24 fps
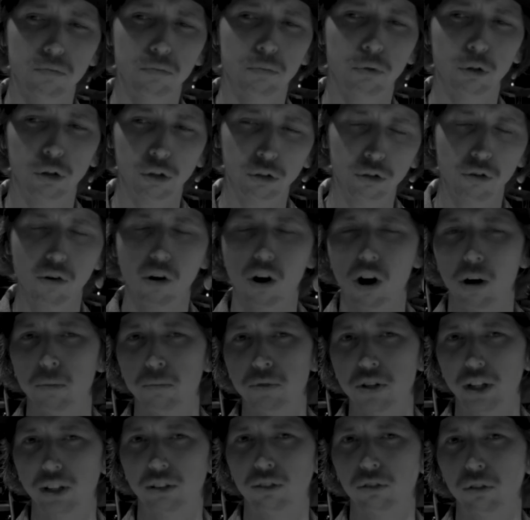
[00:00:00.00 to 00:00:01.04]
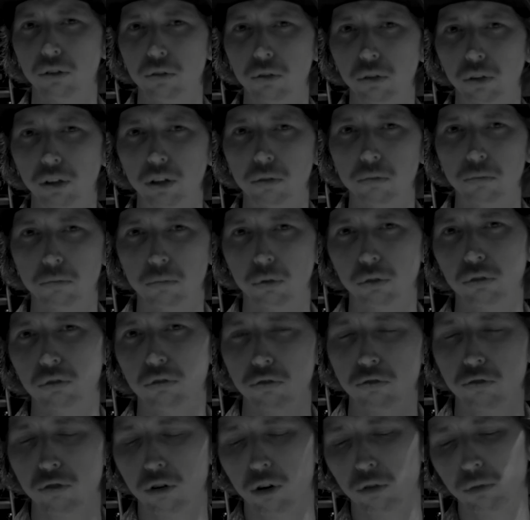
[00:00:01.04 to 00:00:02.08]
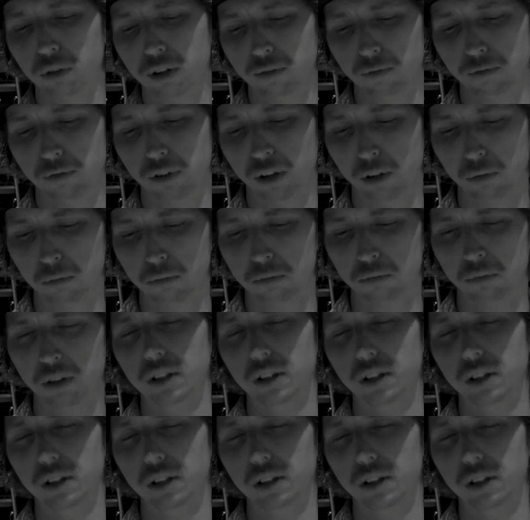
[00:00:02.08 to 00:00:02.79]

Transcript: putting your object so you can put your drone and film